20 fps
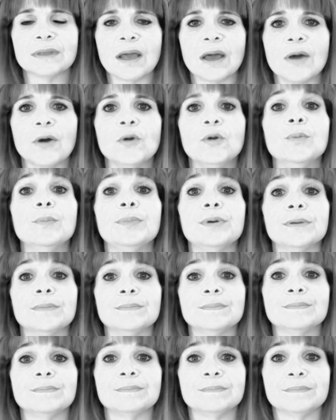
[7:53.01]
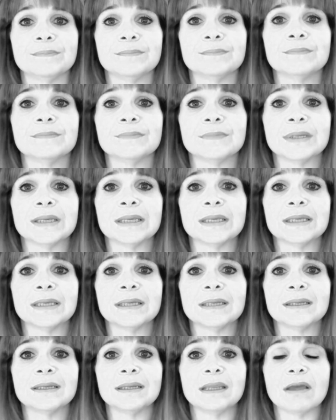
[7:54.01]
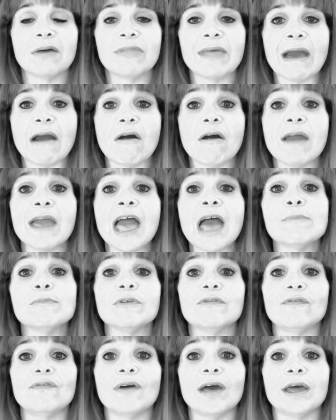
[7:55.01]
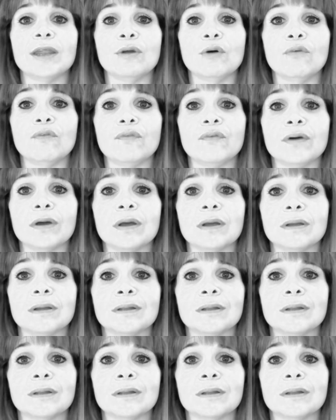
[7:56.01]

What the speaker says: Hope. Now that I am a fan of.